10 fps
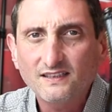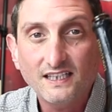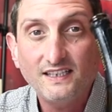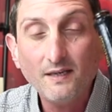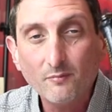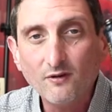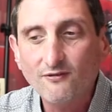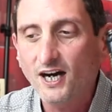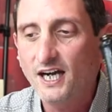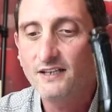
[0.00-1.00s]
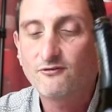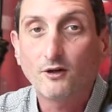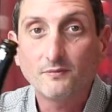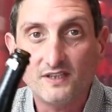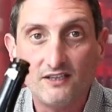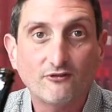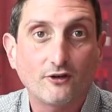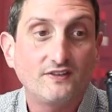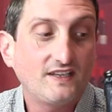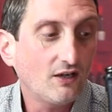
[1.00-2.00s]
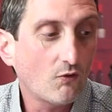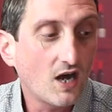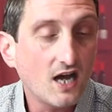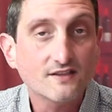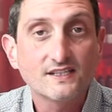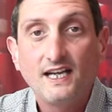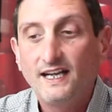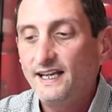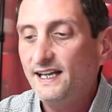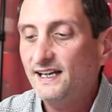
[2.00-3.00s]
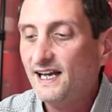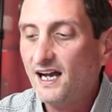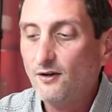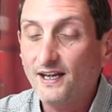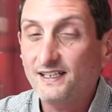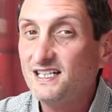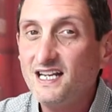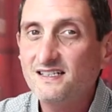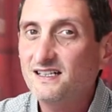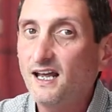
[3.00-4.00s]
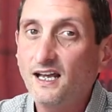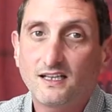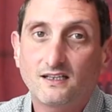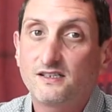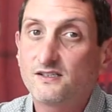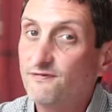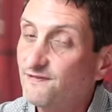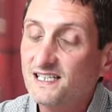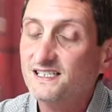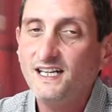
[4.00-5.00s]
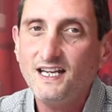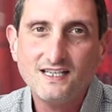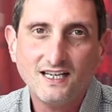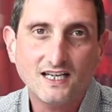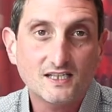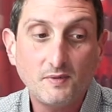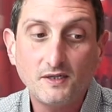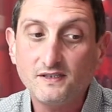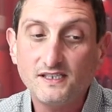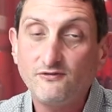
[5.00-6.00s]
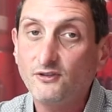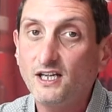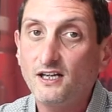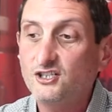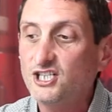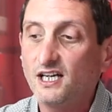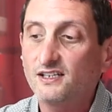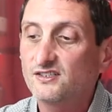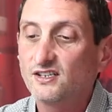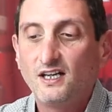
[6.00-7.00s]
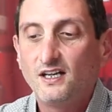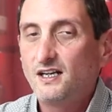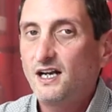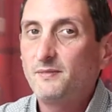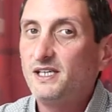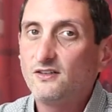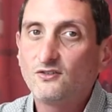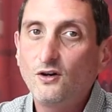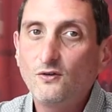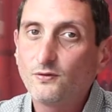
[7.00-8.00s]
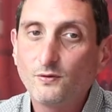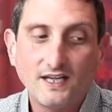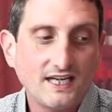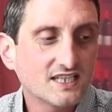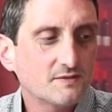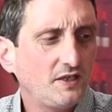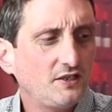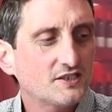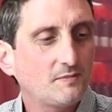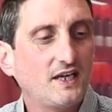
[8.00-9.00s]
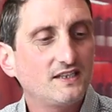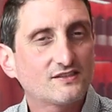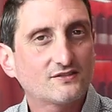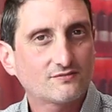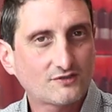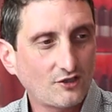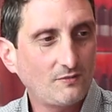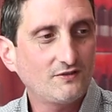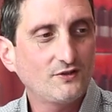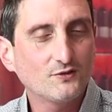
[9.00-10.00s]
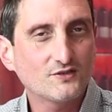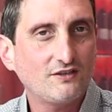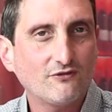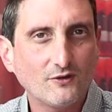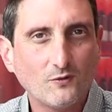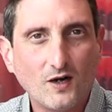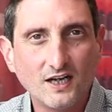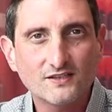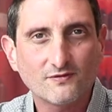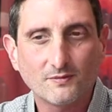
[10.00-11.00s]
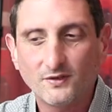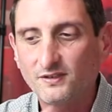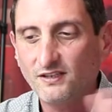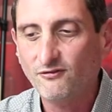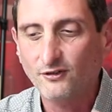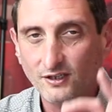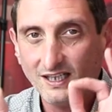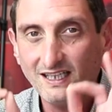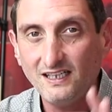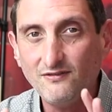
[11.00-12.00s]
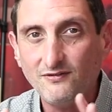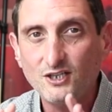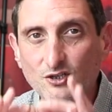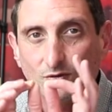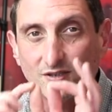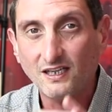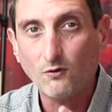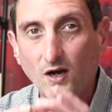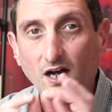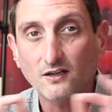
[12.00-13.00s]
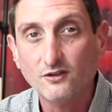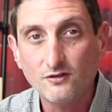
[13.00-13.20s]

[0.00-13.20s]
that they provide from different terroirs and how that tastes like. It's a fascinating experience if you get a chance. I mean, go through that experience, buy some of those different wines from the different individual terroir